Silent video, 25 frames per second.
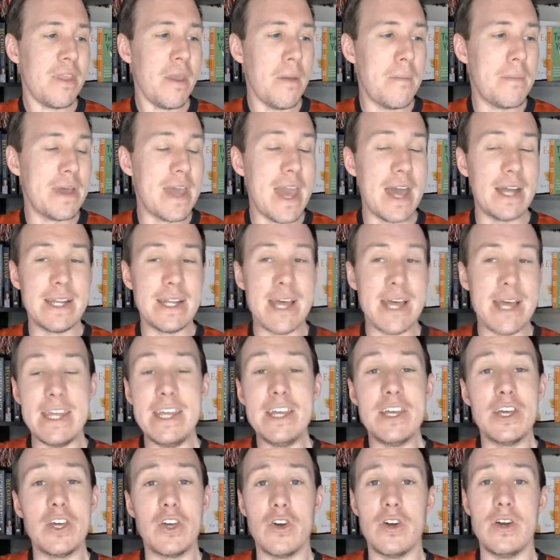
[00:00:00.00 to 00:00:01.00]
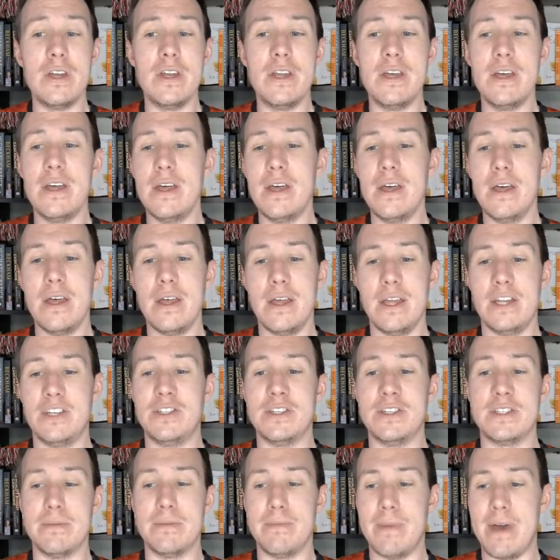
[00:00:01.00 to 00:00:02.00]
But yeah, Danny, he could. It's
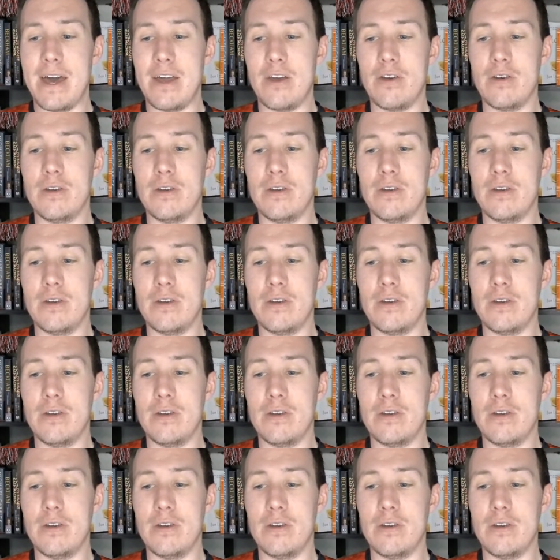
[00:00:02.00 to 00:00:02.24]
just a matter